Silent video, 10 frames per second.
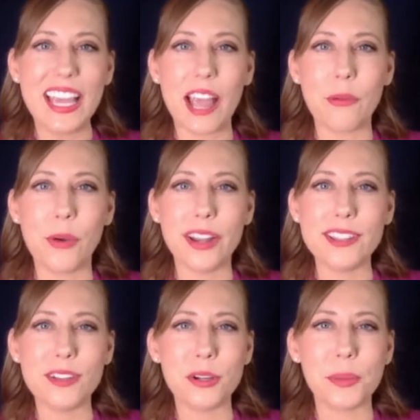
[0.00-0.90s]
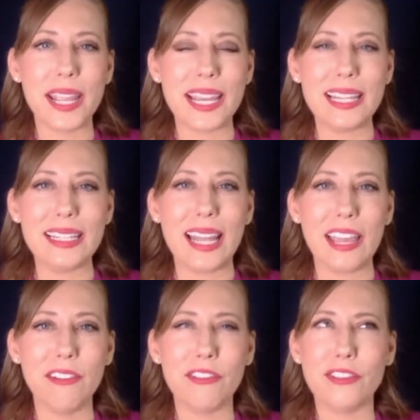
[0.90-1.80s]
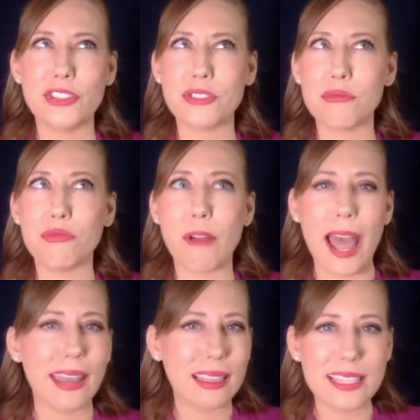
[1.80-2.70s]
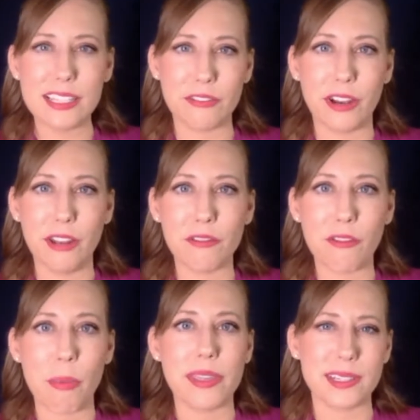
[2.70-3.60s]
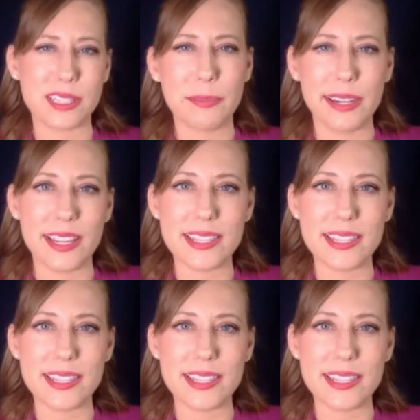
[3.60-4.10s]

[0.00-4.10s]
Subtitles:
I wanted to create a life just radically different from the experience